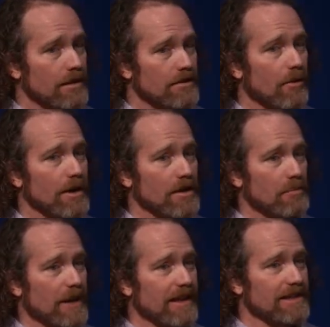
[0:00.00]
So I wanted to
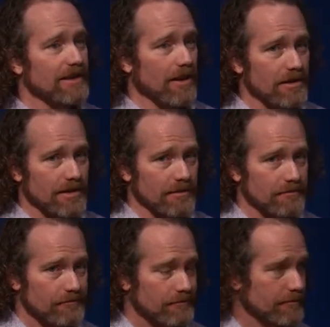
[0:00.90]
apply this to arson.
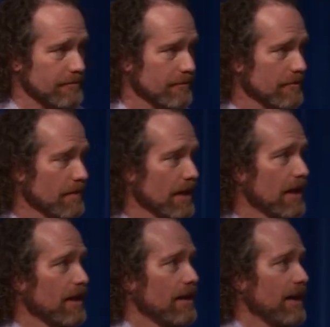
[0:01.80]

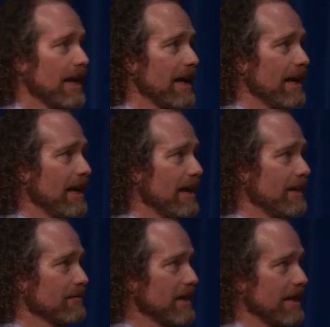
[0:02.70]

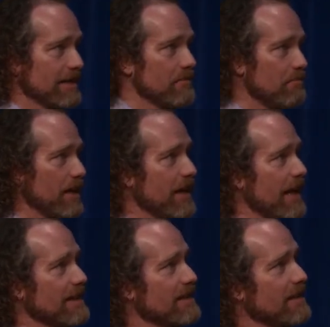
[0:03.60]
And we needed some big
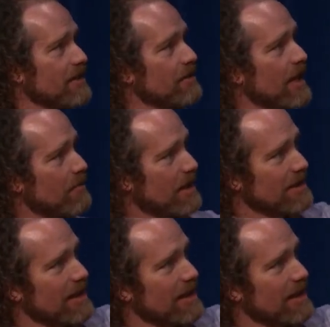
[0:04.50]
cases to do that, because